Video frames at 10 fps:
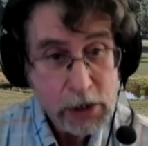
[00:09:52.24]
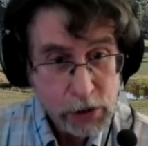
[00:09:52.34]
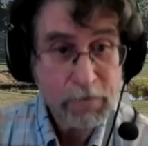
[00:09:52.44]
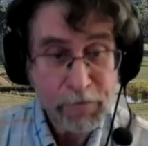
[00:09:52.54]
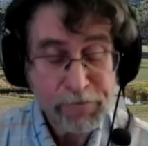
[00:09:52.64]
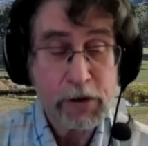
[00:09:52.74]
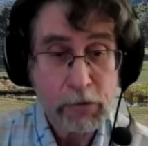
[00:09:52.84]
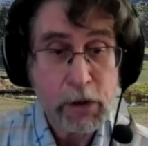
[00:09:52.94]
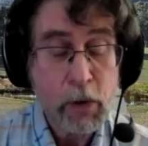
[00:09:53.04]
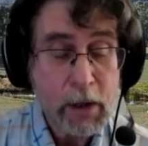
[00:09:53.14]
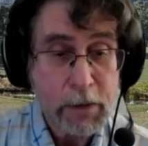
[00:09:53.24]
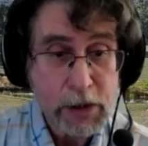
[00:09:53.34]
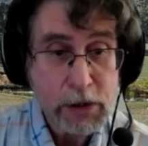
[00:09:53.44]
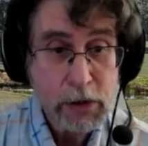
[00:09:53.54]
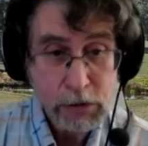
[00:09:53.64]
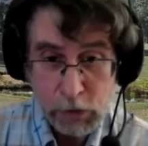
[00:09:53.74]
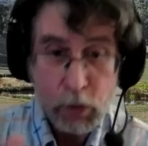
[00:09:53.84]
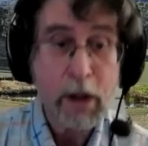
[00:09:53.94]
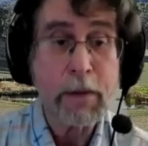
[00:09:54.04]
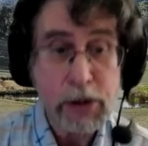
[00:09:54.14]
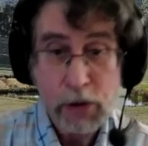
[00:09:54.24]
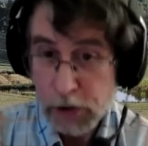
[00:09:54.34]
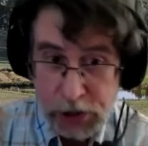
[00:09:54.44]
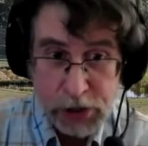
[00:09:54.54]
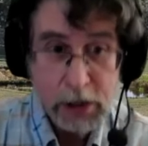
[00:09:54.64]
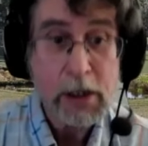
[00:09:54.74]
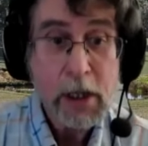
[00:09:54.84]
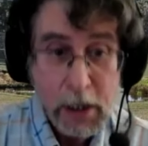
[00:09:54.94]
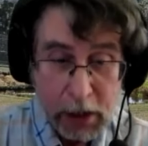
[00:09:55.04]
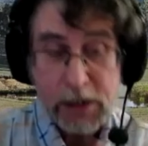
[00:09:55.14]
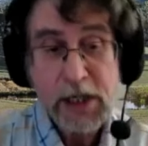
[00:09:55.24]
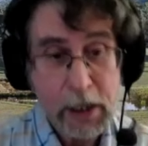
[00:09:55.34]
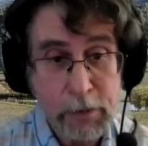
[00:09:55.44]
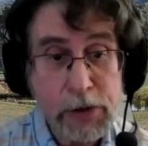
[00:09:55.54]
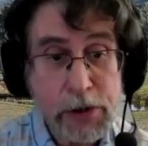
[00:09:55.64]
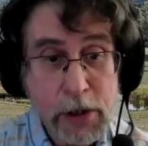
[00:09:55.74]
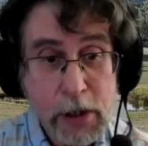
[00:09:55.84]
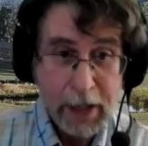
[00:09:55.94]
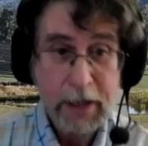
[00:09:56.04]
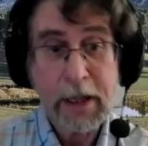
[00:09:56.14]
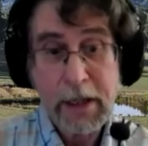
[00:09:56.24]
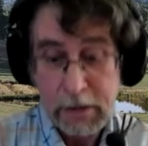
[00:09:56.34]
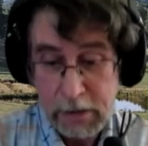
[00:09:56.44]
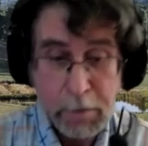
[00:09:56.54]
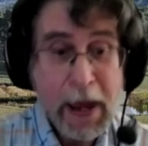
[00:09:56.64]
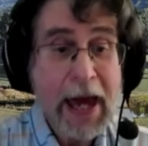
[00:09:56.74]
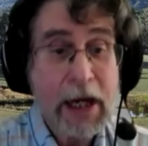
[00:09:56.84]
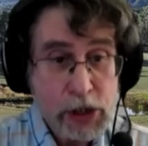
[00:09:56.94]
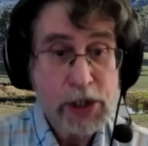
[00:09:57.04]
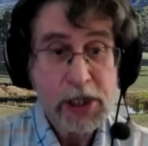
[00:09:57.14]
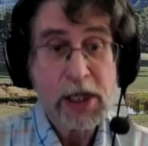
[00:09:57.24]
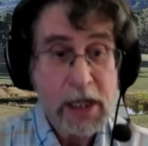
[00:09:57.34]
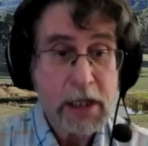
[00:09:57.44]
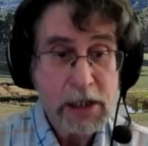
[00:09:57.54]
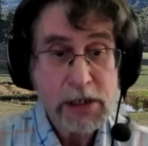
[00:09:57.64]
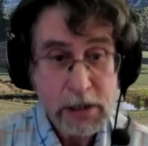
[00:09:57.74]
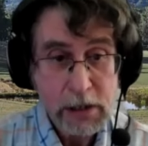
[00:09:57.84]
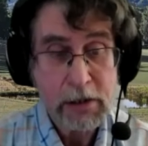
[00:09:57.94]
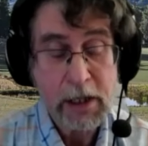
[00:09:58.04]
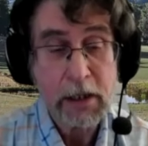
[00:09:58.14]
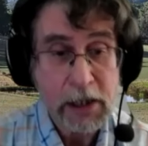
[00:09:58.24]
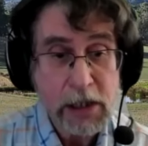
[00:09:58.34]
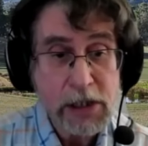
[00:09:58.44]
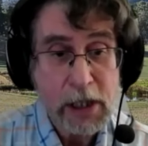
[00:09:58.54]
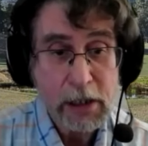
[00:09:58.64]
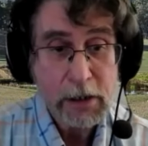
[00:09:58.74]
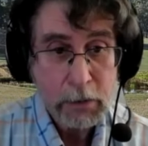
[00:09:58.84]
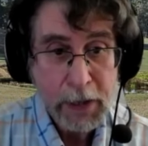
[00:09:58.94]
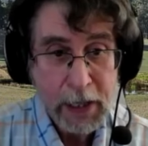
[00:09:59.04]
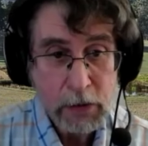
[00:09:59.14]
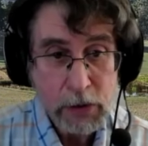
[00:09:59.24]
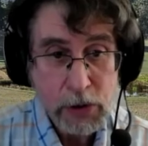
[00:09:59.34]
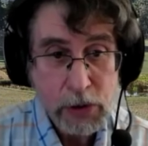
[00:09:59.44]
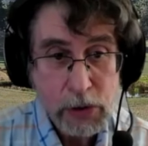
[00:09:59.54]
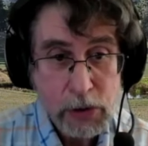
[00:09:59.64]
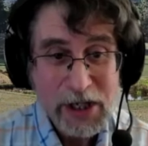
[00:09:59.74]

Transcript: to fulfill their requirements, because the requirements are listed in tables, and the package that they eat is their daily intake in pounds.